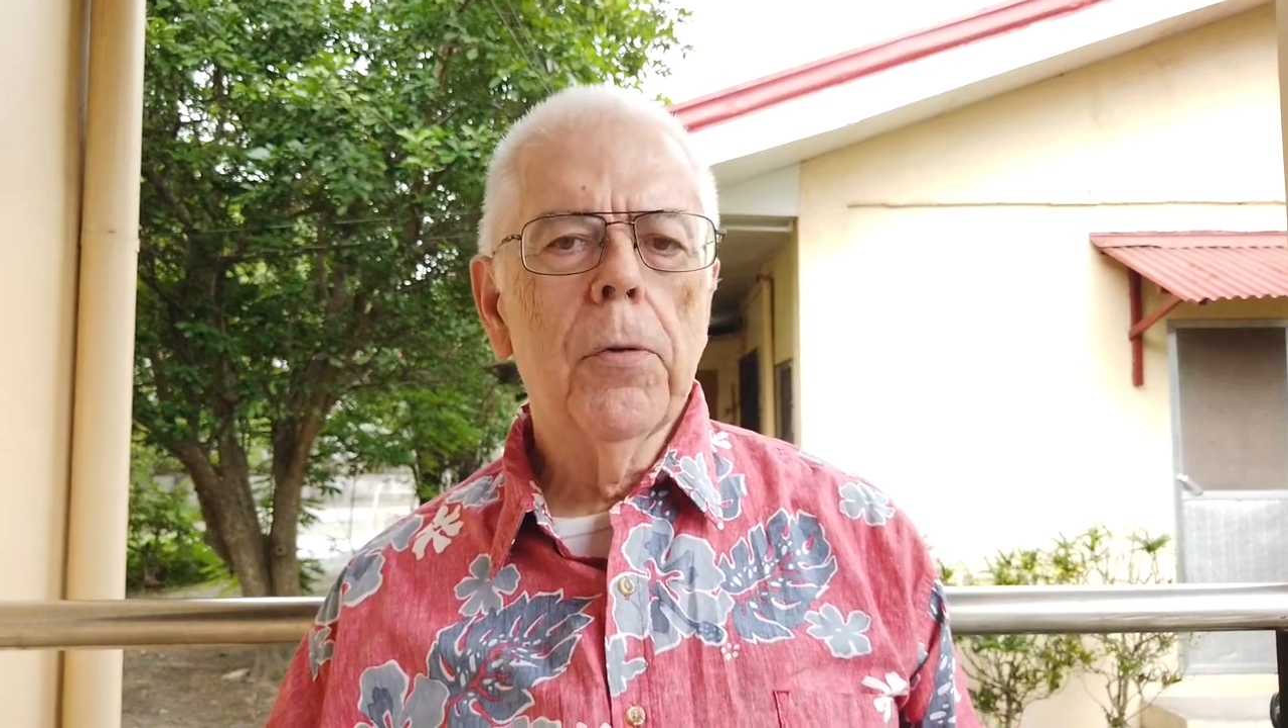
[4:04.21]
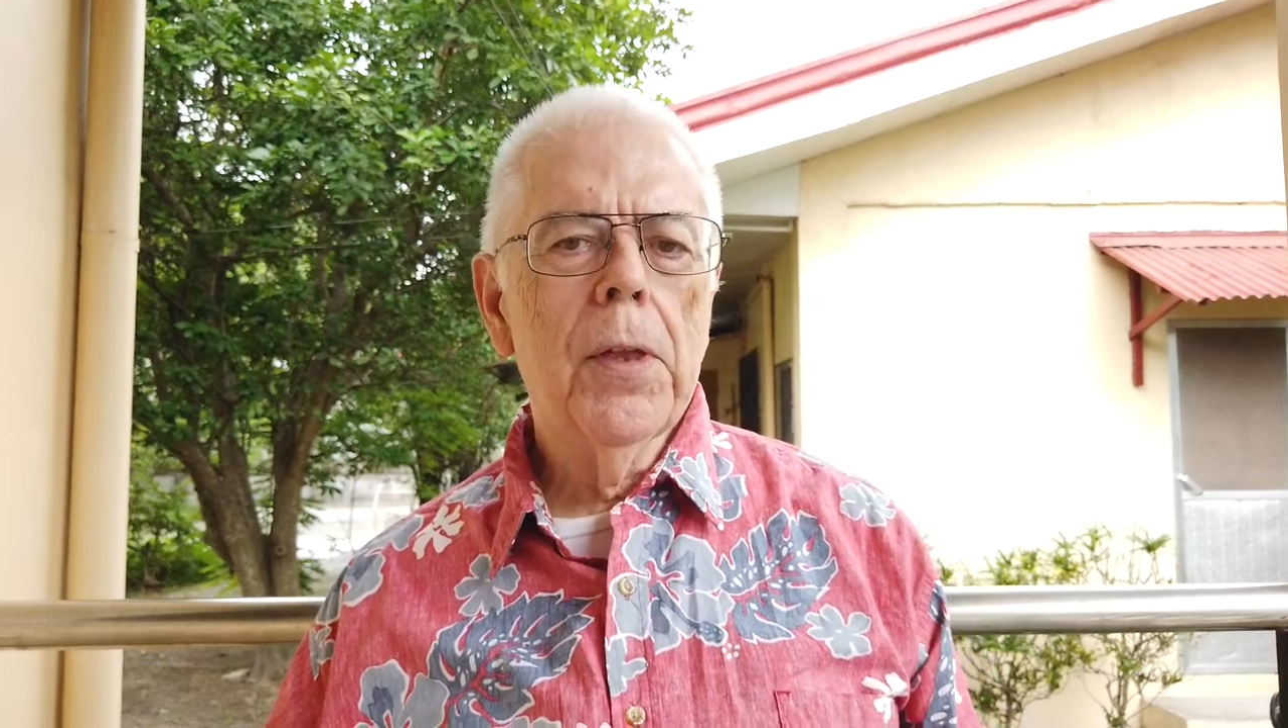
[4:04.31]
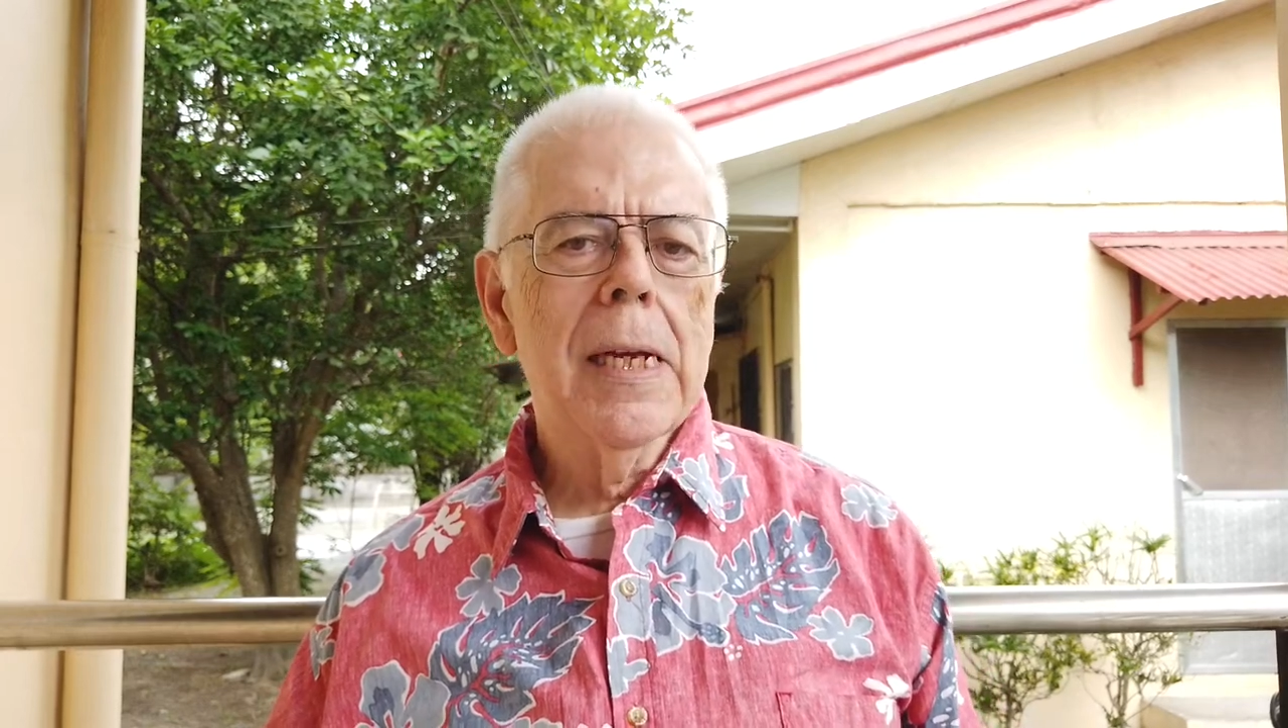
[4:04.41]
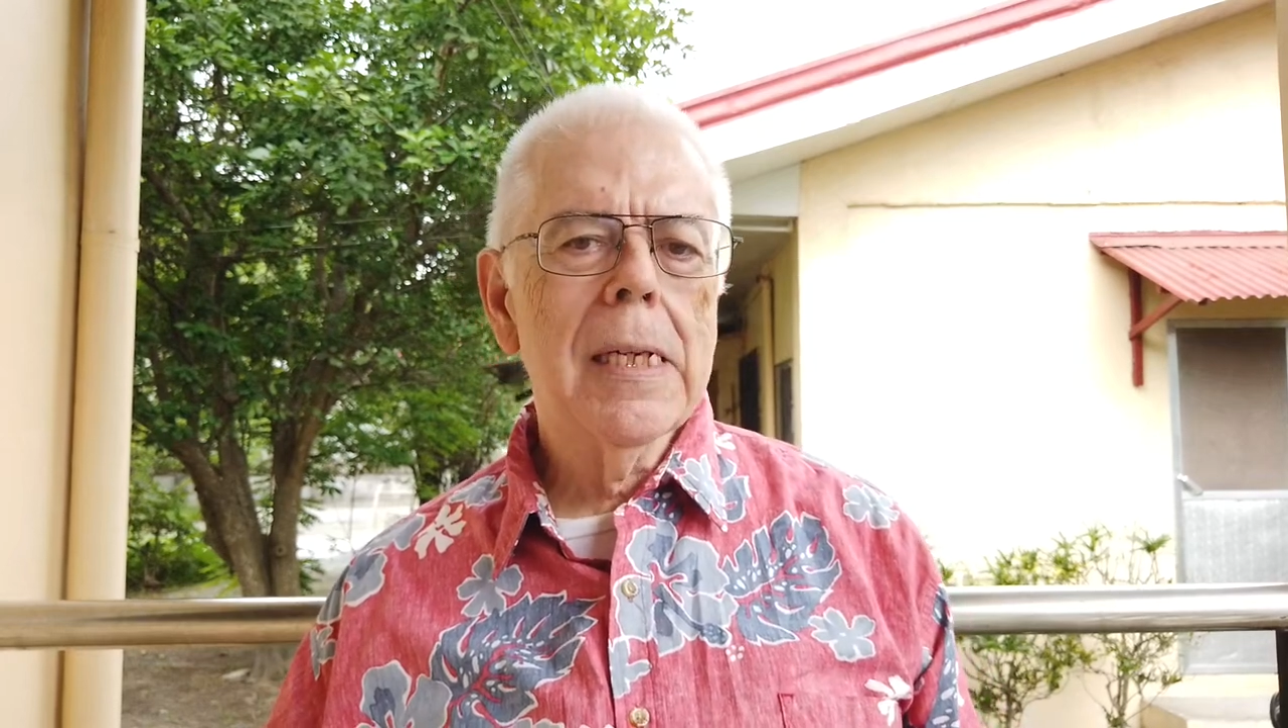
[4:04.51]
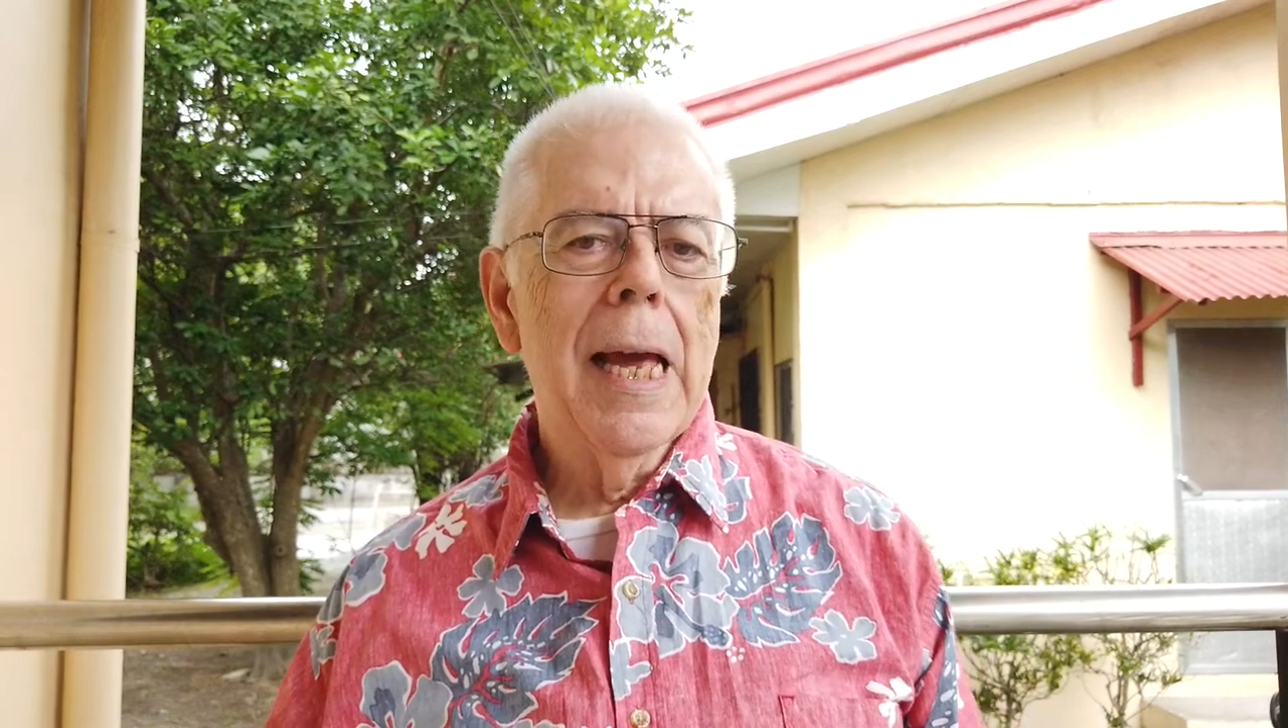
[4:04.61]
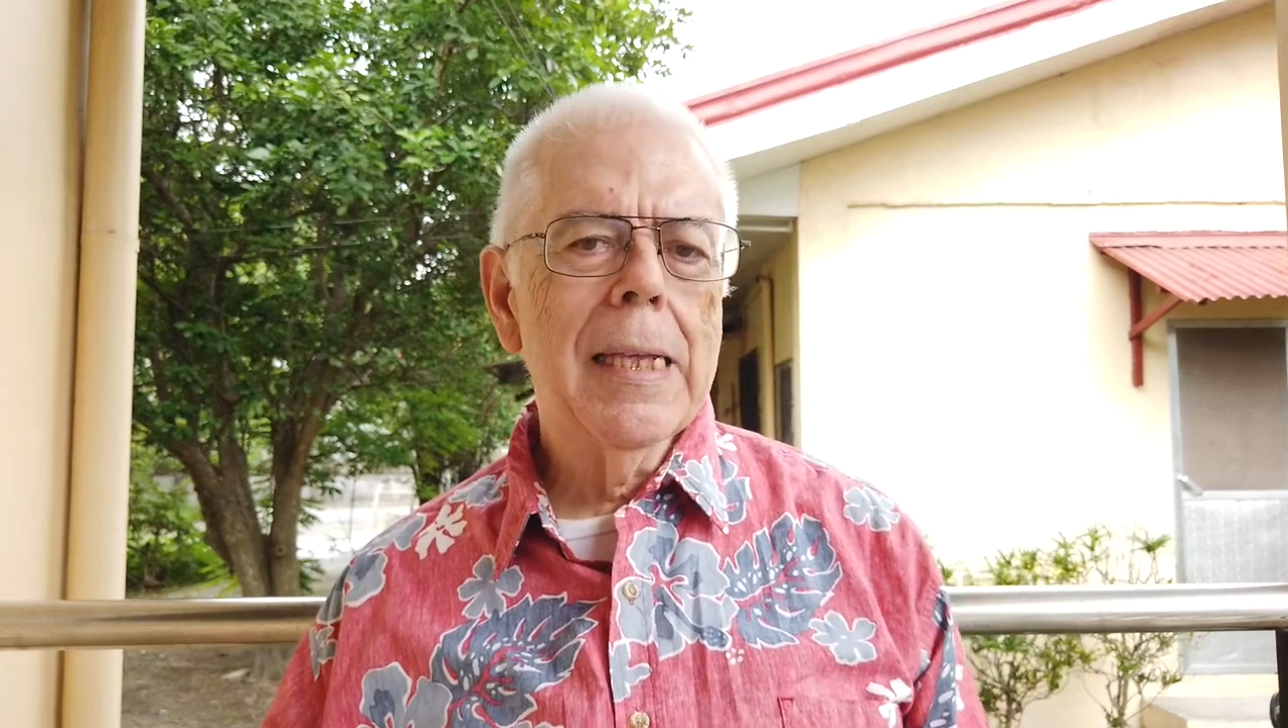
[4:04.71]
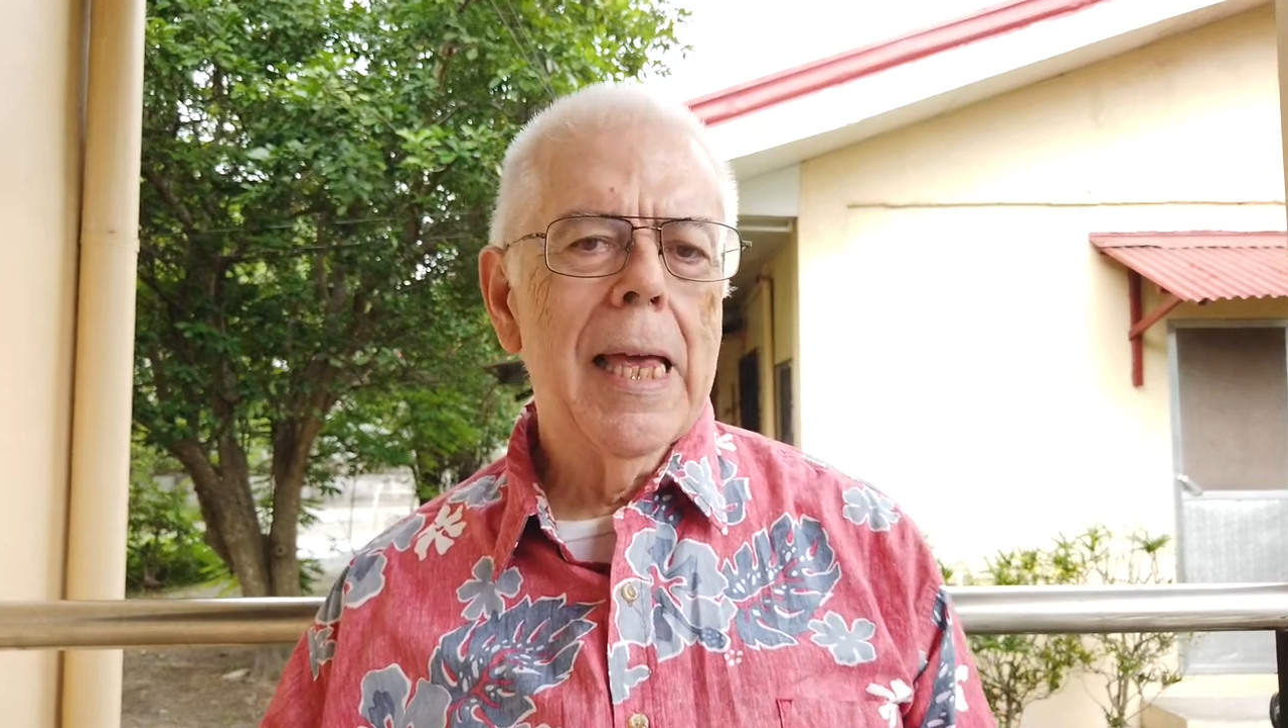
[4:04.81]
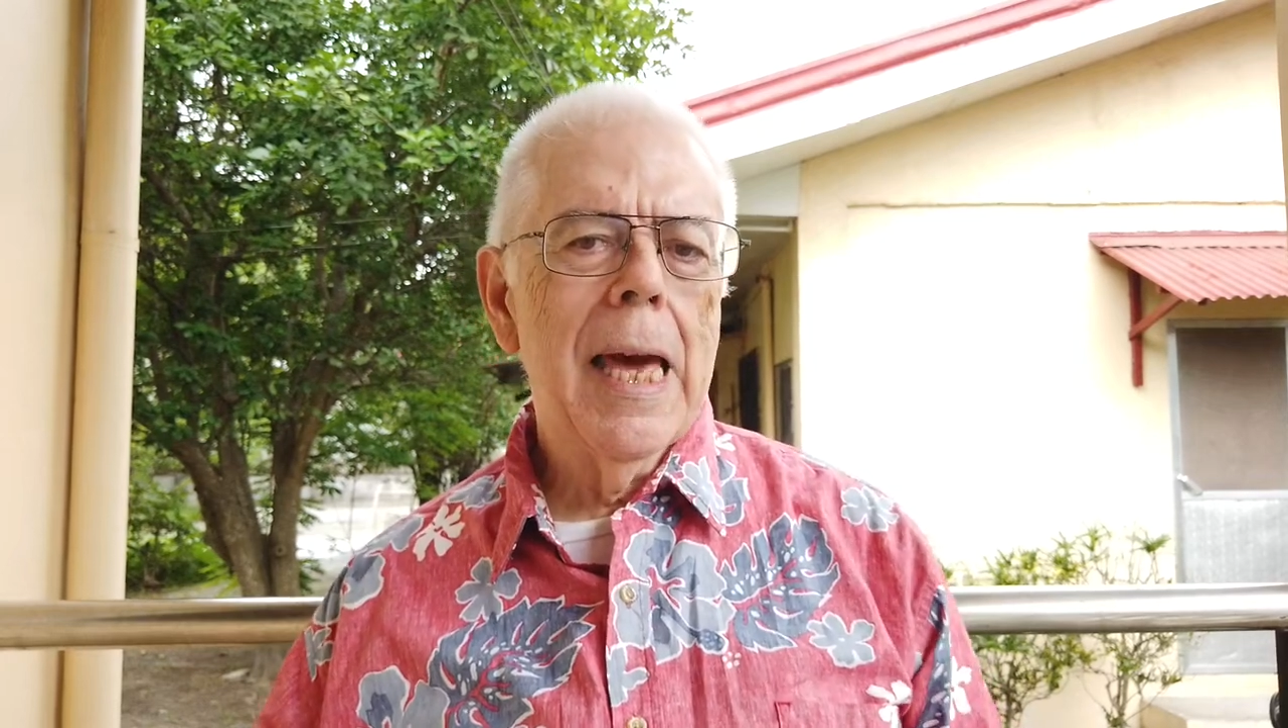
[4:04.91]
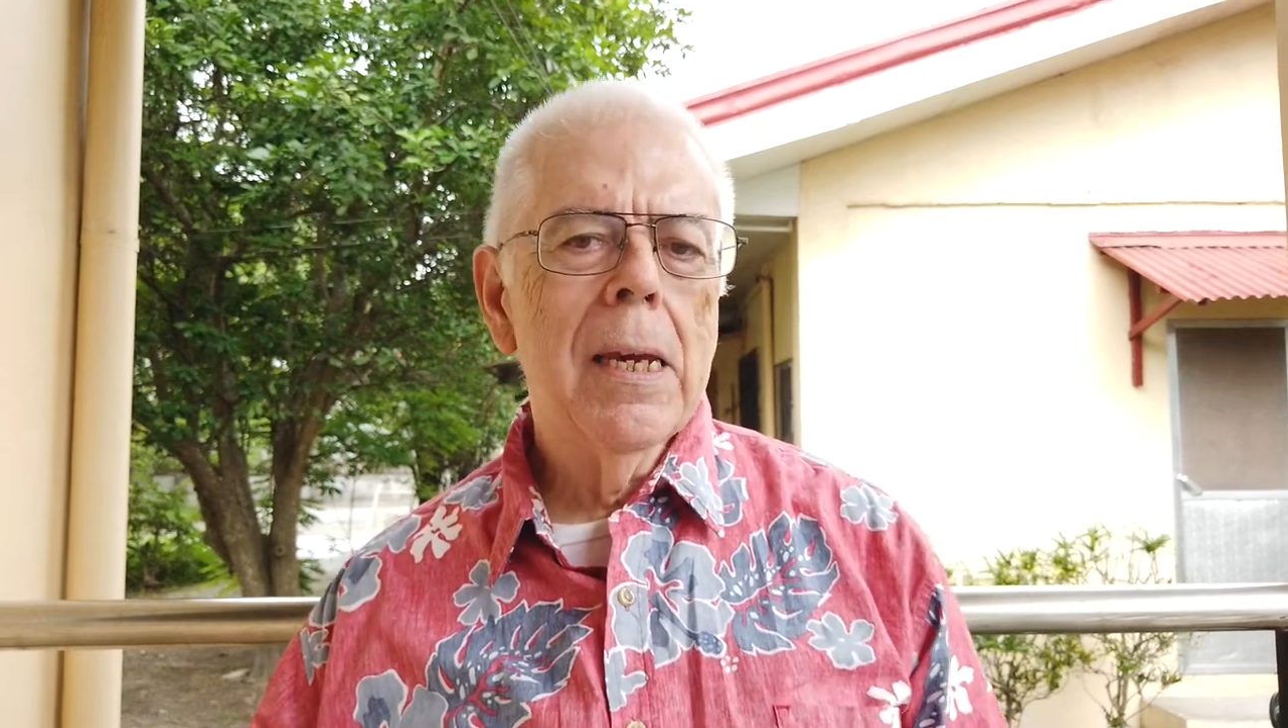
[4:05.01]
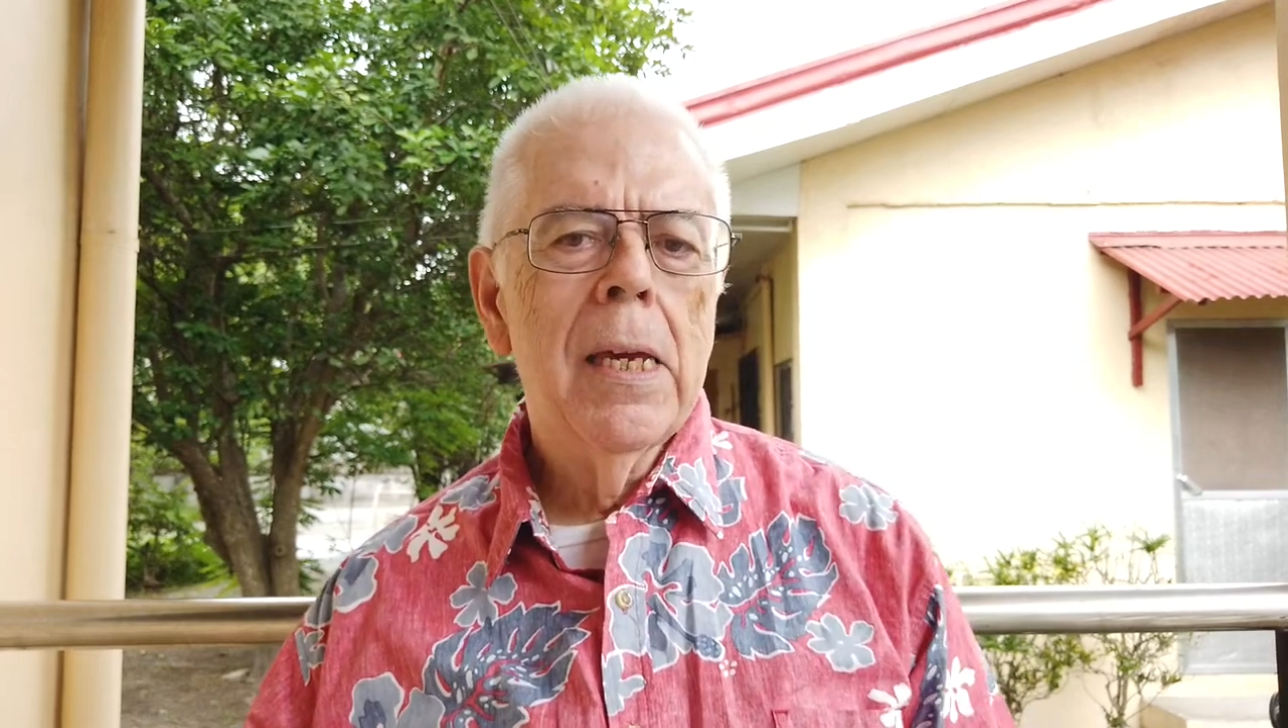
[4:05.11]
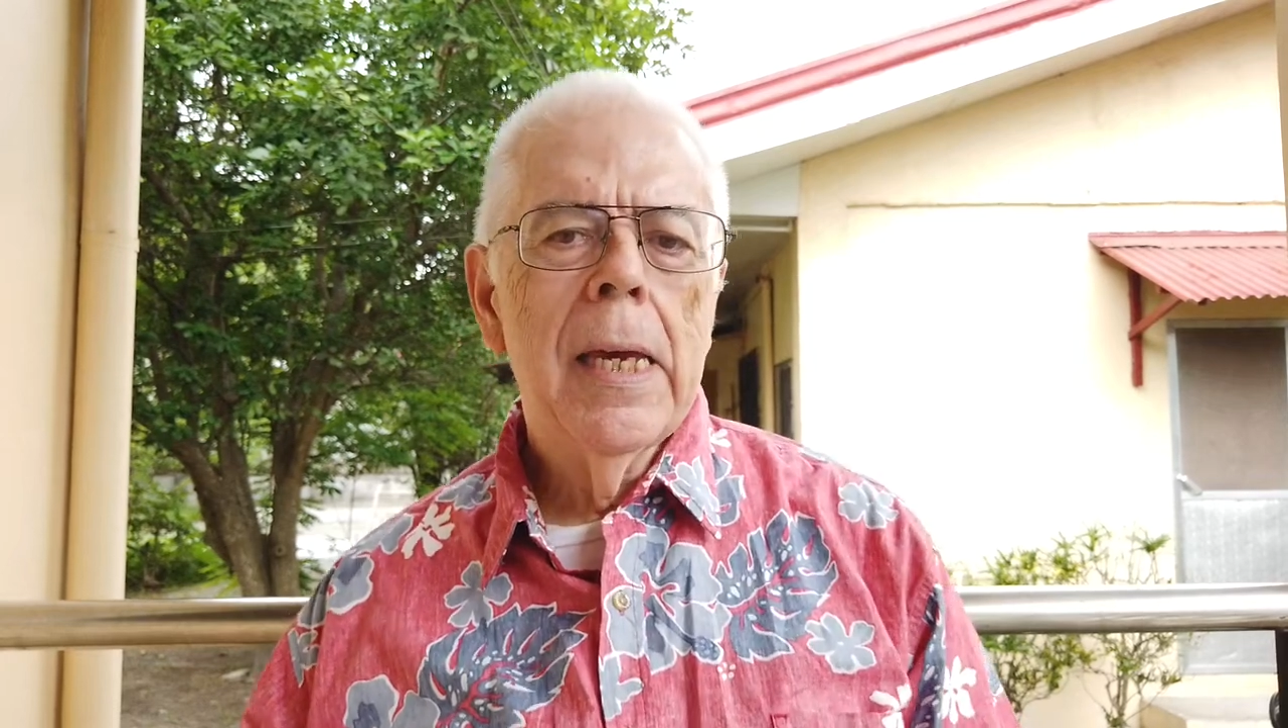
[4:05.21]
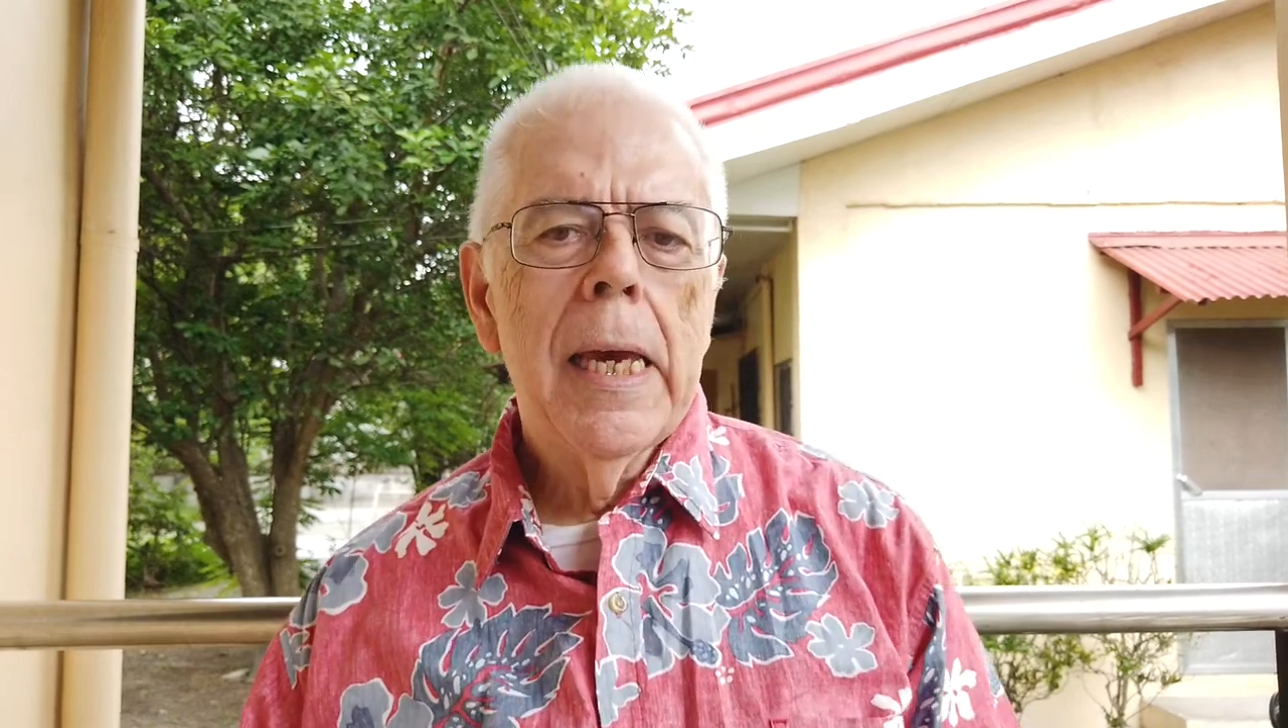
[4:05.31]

things like that.